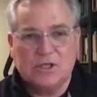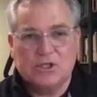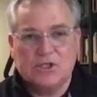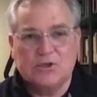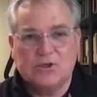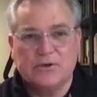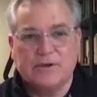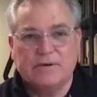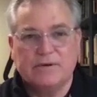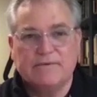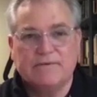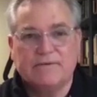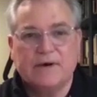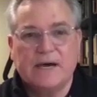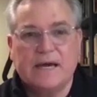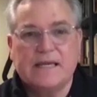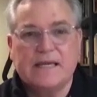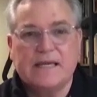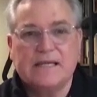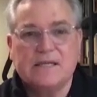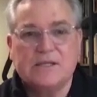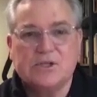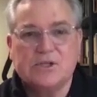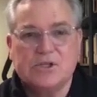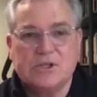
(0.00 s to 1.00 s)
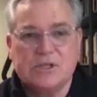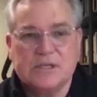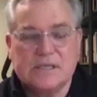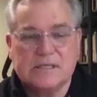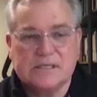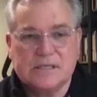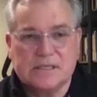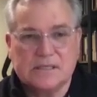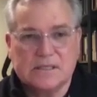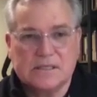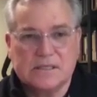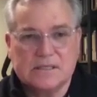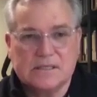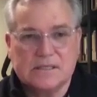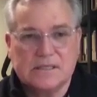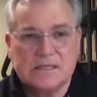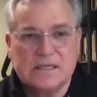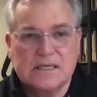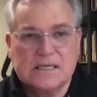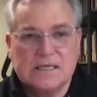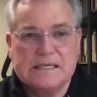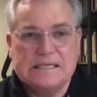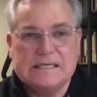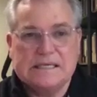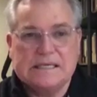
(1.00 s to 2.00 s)
that you're inviting Jesus
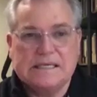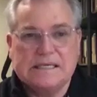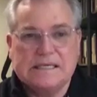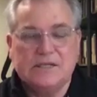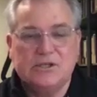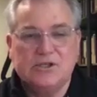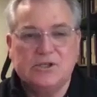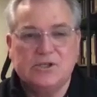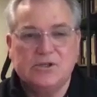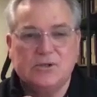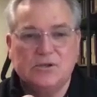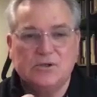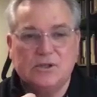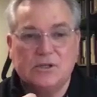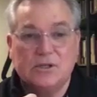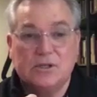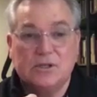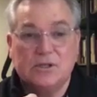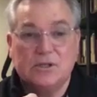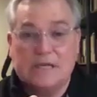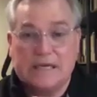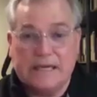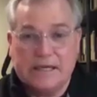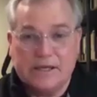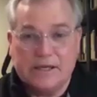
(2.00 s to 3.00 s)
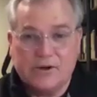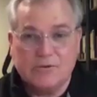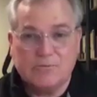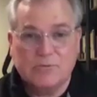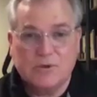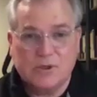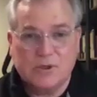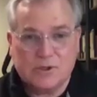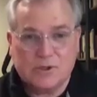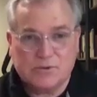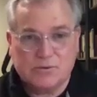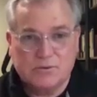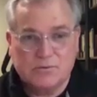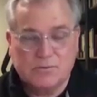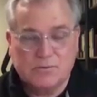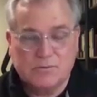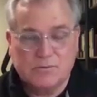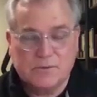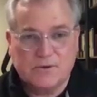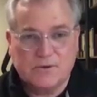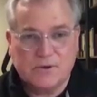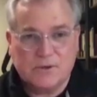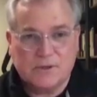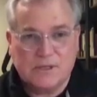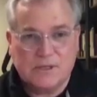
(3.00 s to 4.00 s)
into the innermost
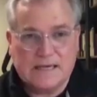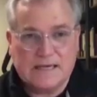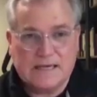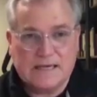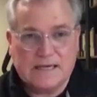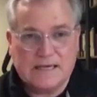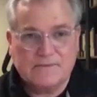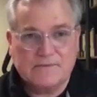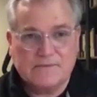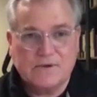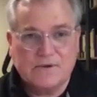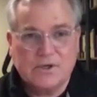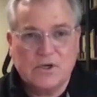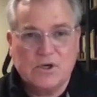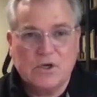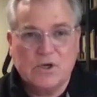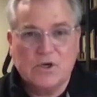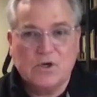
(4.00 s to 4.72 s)
rooms of your life.